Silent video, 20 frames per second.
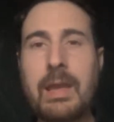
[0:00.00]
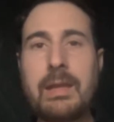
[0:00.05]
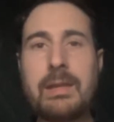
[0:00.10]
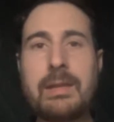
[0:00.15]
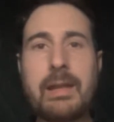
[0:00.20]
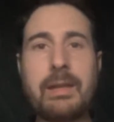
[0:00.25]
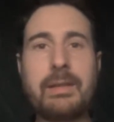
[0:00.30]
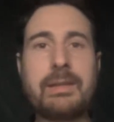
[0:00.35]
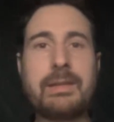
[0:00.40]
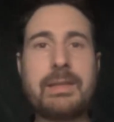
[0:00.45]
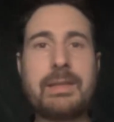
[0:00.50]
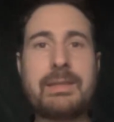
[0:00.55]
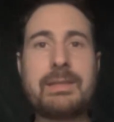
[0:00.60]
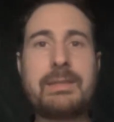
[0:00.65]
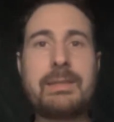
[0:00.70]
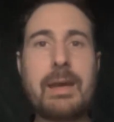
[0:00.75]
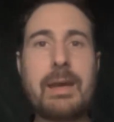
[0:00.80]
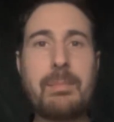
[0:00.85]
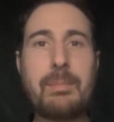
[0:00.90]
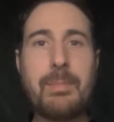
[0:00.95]
Now, to
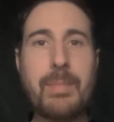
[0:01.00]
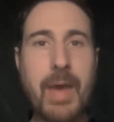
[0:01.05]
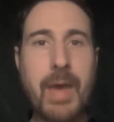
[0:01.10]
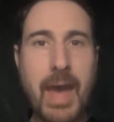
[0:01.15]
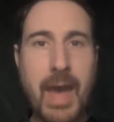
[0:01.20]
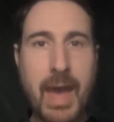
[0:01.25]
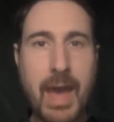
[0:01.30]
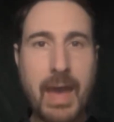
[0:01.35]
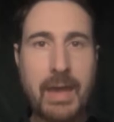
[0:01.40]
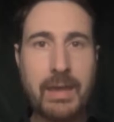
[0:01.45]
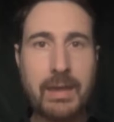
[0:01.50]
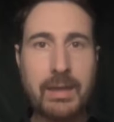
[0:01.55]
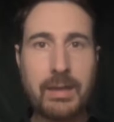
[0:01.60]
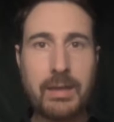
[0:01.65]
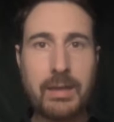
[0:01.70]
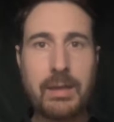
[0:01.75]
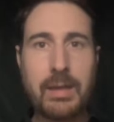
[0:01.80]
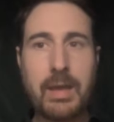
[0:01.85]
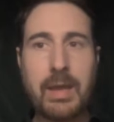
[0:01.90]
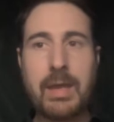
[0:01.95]
step back
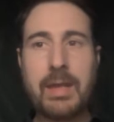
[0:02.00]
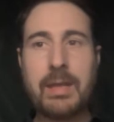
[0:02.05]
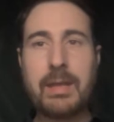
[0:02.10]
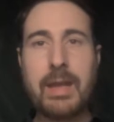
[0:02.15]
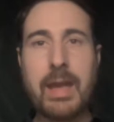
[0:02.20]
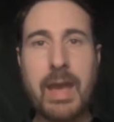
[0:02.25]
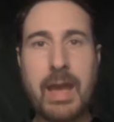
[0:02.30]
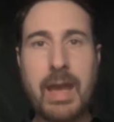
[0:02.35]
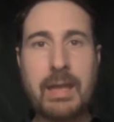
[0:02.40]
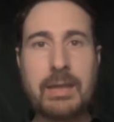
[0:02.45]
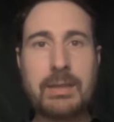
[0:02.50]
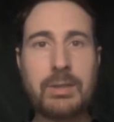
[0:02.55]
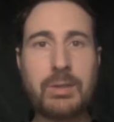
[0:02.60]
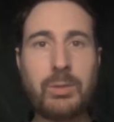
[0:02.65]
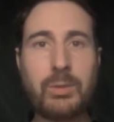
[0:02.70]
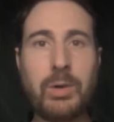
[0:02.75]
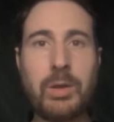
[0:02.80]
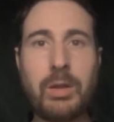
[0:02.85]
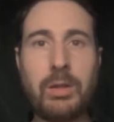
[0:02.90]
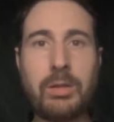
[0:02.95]
and ask,
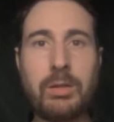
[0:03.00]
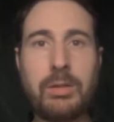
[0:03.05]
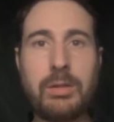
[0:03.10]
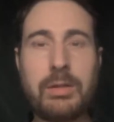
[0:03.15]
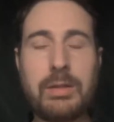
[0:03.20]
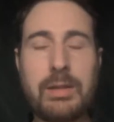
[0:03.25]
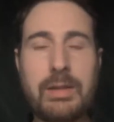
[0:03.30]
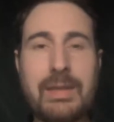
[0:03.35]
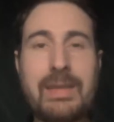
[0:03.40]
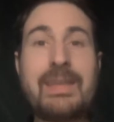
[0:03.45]
well,